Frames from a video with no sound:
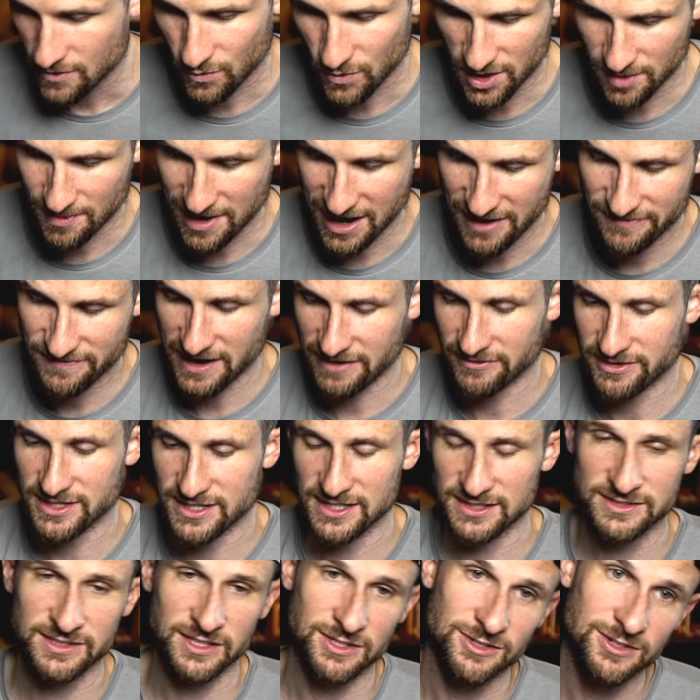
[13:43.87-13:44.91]
one of my favorite
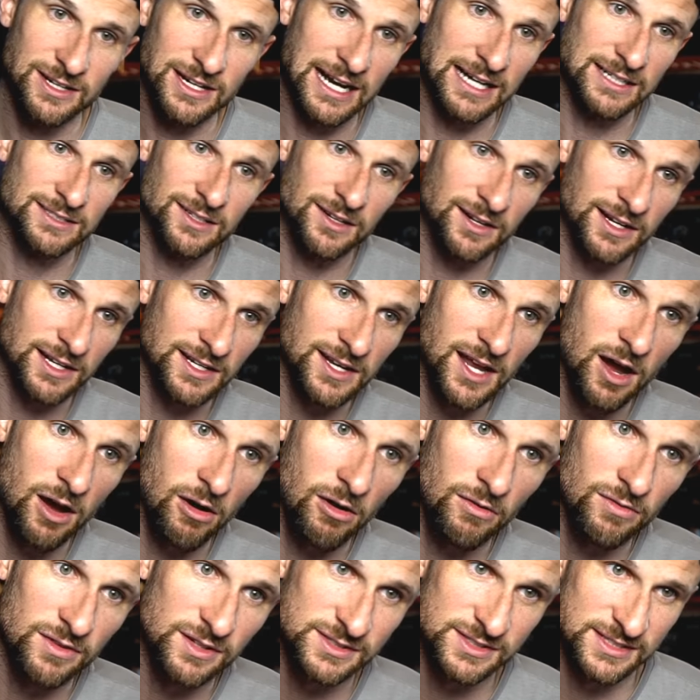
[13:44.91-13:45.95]
discs that you guys already
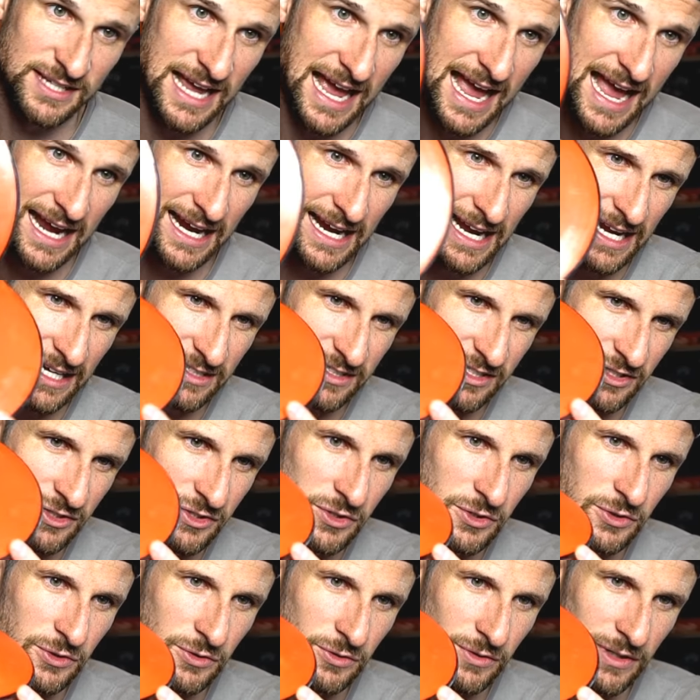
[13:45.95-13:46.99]
know, the Stag. I
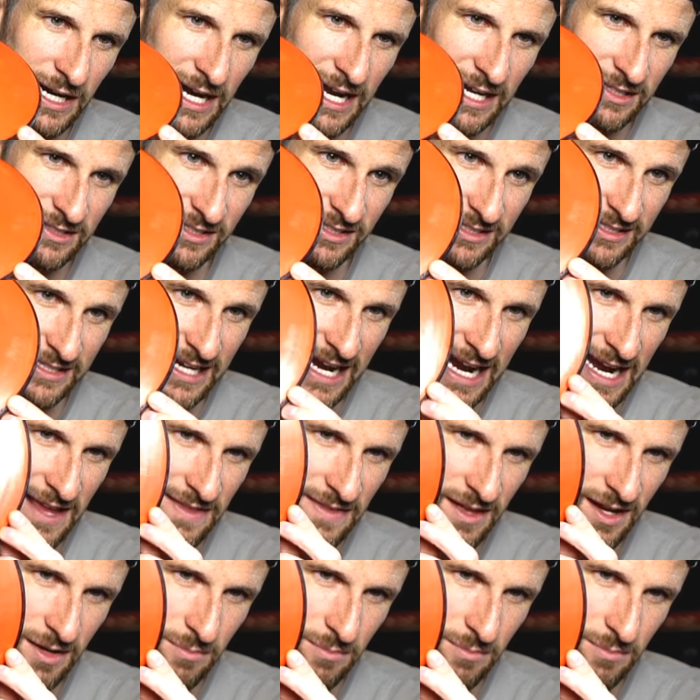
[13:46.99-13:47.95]
actually dyed a